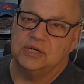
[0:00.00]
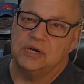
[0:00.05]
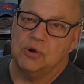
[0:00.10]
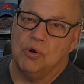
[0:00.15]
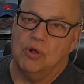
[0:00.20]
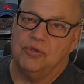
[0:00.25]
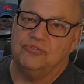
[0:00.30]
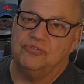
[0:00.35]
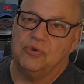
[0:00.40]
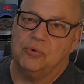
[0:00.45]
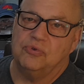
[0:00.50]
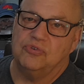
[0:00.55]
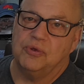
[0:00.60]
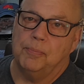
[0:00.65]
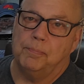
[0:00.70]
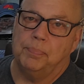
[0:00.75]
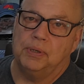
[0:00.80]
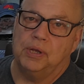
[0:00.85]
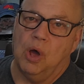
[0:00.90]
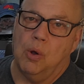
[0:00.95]
And it also is a
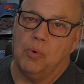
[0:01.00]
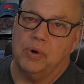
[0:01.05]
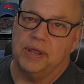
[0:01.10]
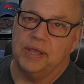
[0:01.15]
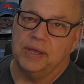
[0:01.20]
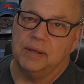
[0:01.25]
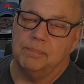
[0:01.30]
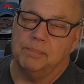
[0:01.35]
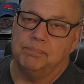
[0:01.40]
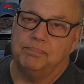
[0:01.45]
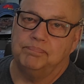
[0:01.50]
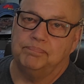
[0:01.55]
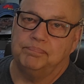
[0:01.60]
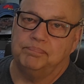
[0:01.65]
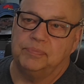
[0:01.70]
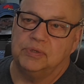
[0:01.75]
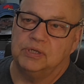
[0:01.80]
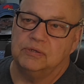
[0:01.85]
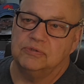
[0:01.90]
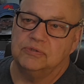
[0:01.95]
blower. You can
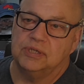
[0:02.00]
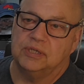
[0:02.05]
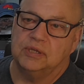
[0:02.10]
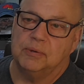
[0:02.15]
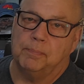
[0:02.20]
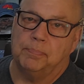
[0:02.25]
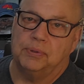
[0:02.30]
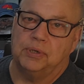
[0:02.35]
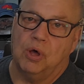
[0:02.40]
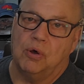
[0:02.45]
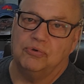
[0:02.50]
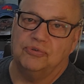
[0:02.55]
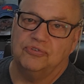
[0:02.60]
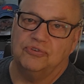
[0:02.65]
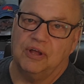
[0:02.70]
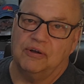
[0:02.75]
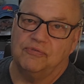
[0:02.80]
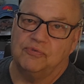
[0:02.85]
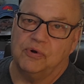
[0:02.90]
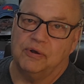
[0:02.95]
use it to blow
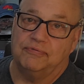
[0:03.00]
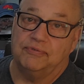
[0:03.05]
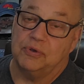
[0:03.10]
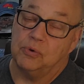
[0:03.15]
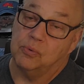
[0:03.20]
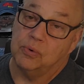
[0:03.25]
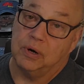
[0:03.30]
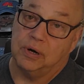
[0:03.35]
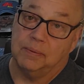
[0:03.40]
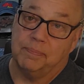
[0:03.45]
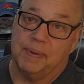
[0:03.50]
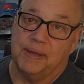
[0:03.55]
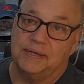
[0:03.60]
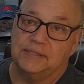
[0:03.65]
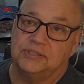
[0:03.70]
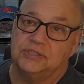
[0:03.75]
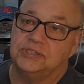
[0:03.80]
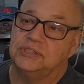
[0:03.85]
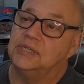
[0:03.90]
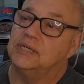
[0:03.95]
stuff off your
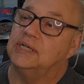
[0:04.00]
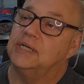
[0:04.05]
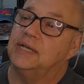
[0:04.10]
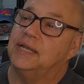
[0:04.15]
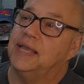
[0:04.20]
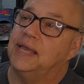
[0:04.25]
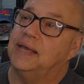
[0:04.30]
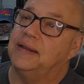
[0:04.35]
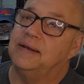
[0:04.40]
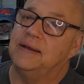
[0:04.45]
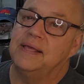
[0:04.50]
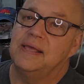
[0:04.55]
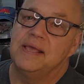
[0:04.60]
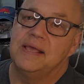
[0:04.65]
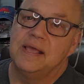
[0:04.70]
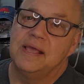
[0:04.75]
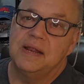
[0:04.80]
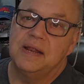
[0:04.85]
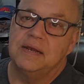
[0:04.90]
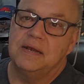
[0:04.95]
workbench. Again,
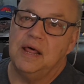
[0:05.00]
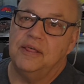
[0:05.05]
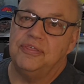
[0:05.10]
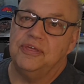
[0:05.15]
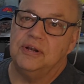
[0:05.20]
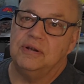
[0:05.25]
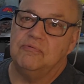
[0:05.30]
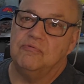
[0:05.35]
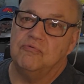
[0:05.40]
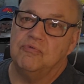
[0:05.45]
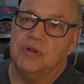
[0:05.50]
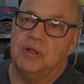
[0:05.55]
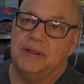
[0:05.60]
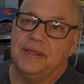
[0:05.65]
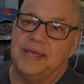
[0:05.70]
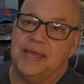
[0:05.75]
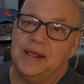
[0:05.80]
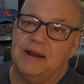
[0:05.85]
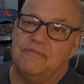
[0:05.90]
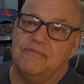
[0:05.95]
nothing
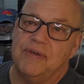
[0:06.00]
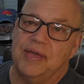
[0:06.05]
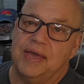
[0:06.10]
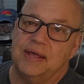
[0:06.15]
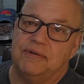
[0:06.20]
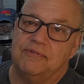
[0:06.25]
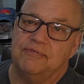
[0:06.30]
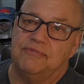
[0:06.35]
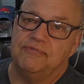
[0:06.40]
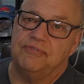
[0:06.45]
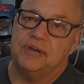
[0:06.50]
really innovative.